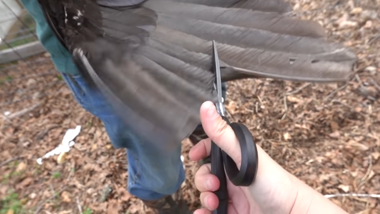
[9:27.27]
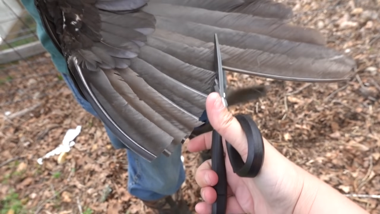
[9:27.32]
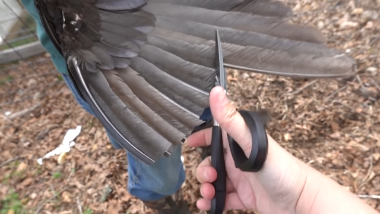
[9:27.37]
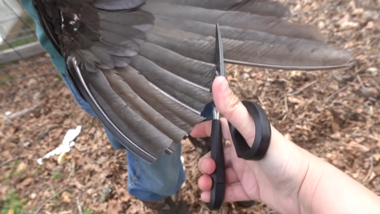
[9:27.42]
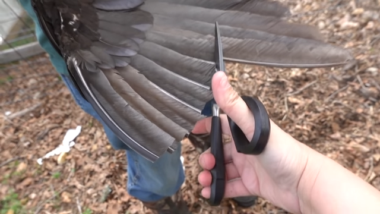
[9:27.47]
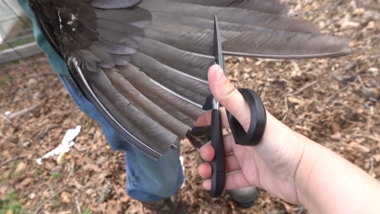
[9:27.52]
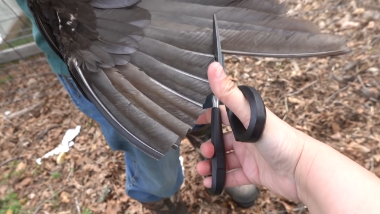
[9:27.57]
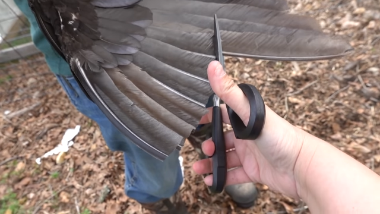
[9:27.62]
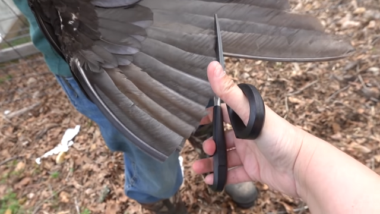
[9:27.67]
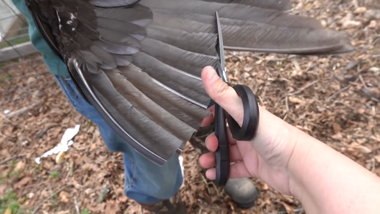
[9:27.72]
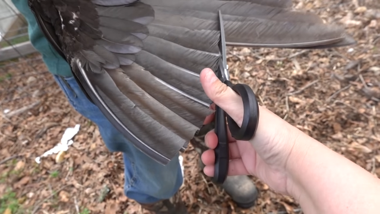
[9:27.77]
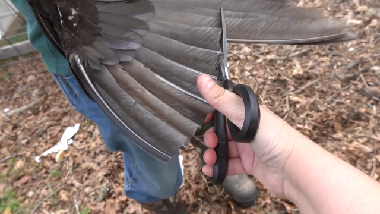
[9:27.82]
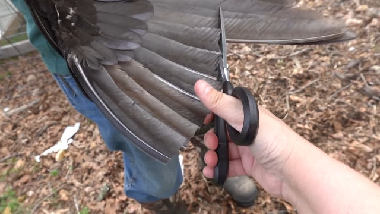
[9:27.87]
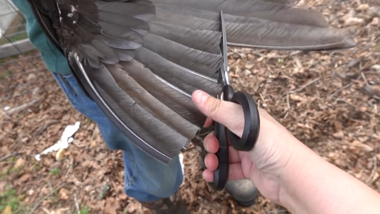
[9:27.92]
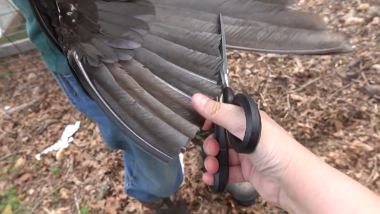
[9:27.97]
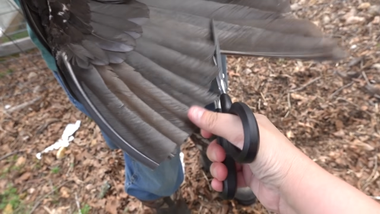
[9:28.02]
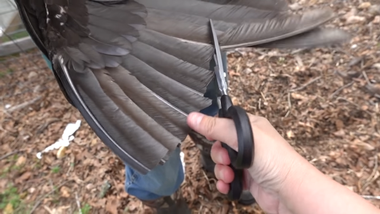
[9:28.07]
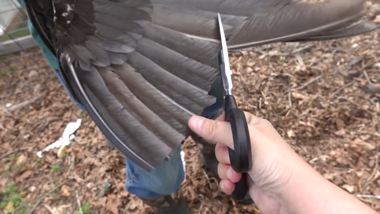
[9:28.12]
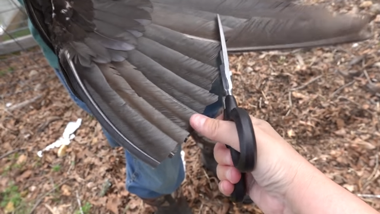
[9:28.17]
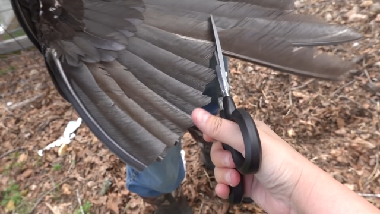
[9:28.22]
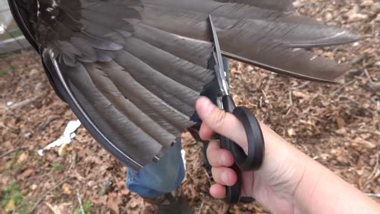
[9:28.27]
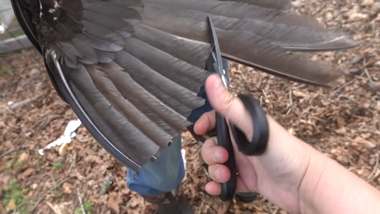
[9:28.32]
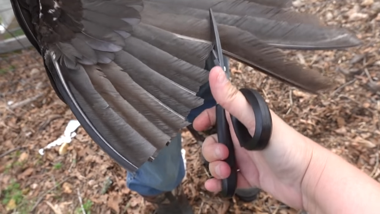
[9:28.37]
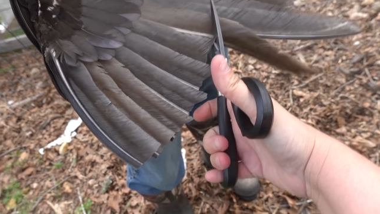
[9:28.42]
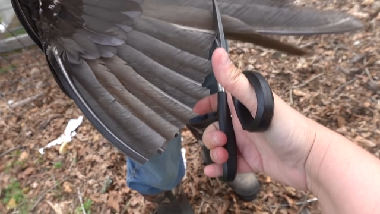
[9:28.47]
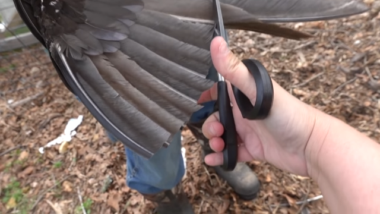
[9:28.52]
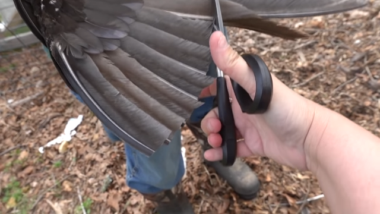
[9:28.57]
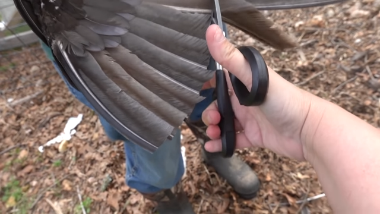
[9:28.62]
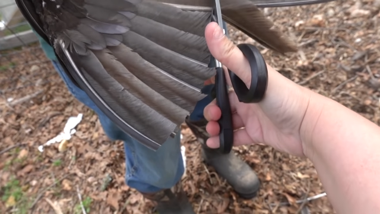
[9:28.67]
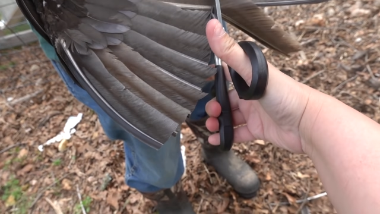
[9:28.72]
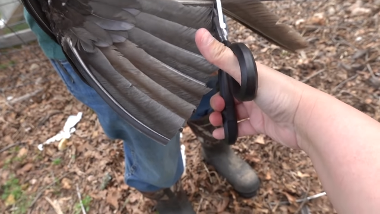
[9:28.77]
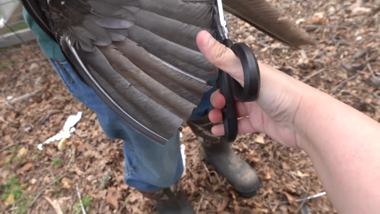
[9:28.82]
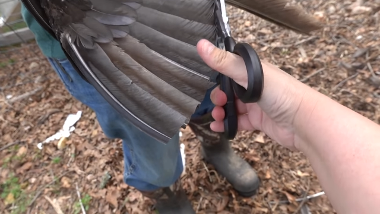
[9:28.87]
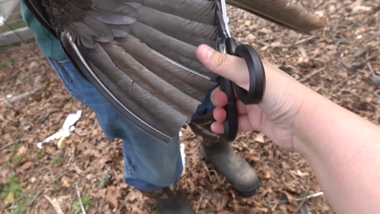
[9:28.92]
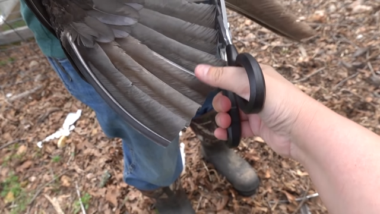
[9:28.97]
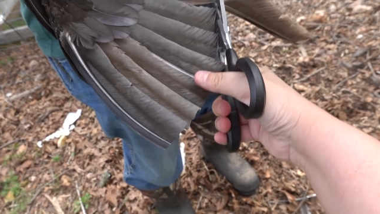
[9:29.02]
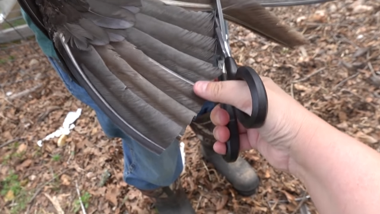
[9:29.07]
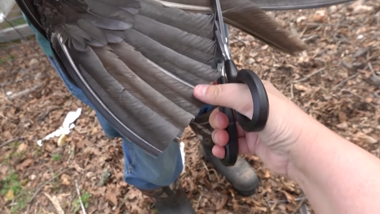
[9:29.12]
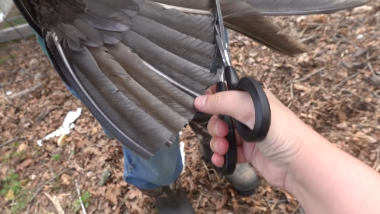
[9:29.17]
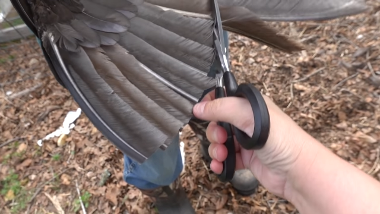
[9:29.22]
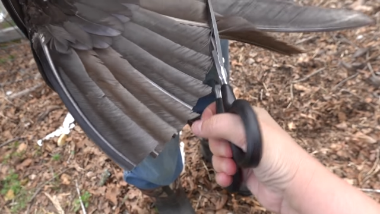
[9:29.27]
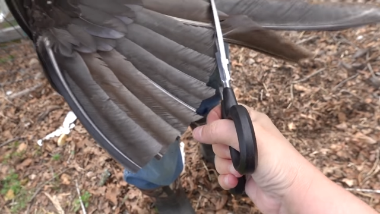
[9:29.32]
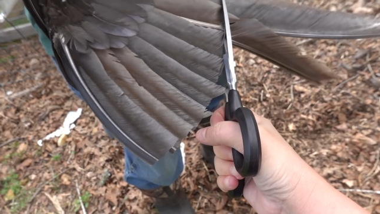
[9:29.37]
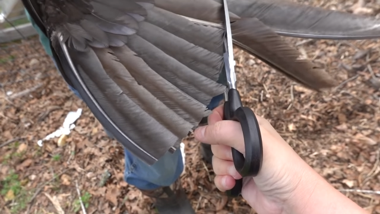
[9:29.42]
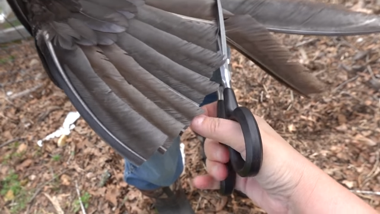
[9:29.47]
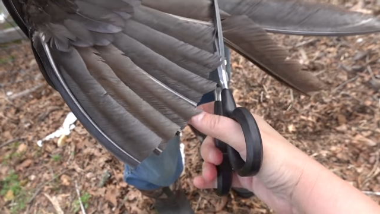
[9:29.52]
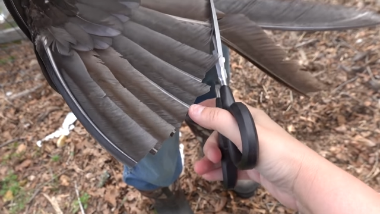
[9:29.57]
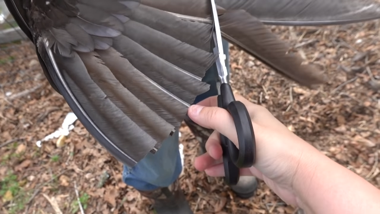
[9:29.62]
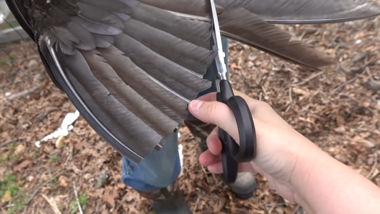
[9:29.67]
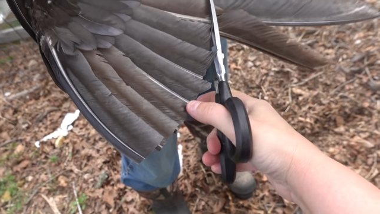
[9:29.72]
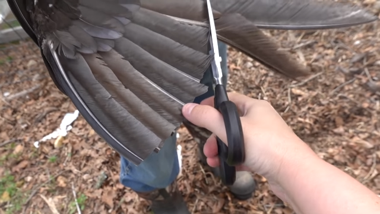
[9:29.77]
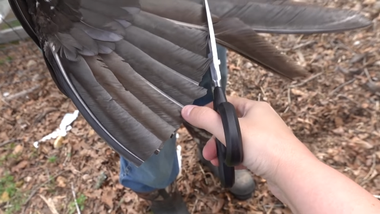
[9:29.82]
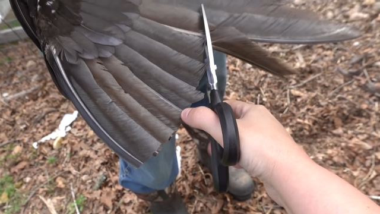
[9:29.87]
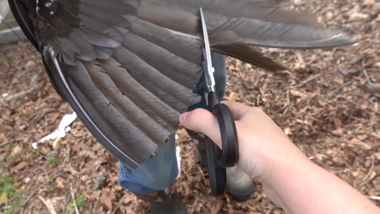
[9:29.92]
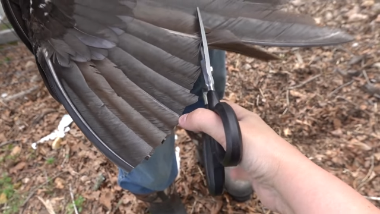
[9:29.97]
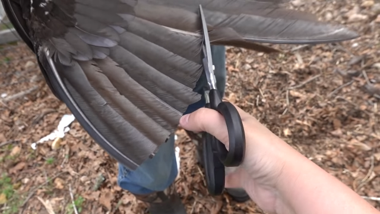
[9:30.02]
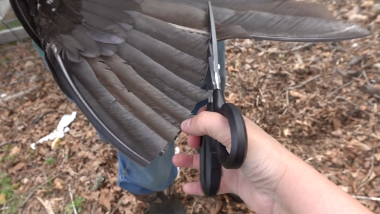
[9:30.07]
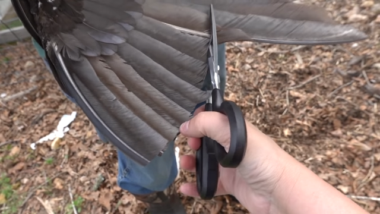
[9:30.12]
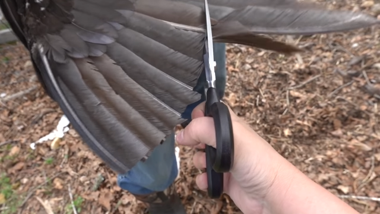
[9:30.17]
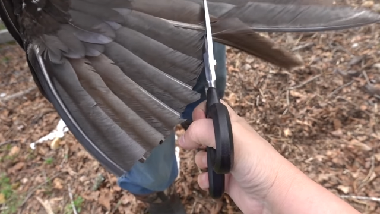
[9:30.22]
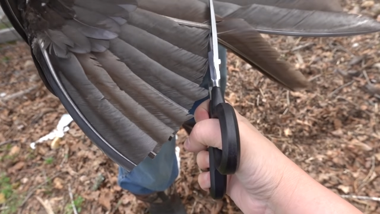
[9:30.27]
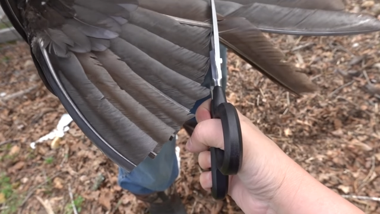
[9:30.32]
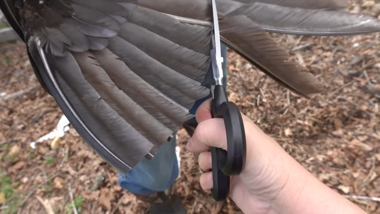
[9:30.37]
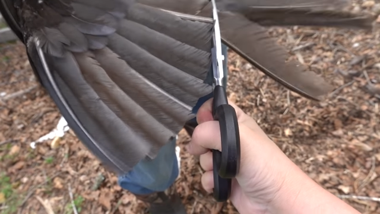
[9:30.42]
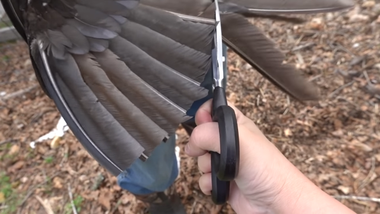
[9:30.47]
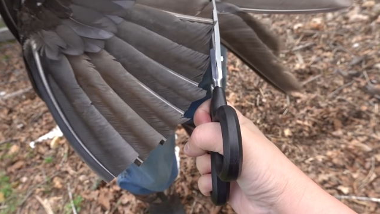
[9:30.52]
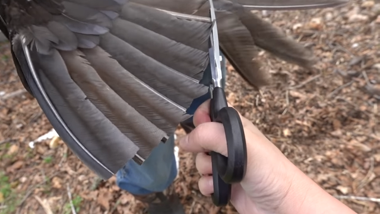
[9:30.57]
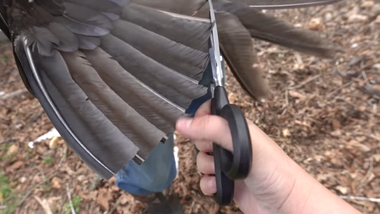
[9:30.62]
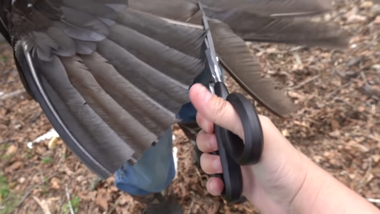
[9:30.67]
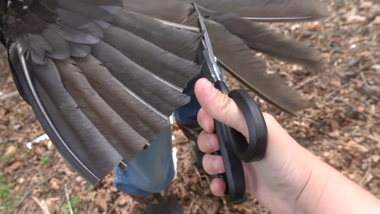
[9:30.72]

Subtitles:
Nobody's mouth can be seen.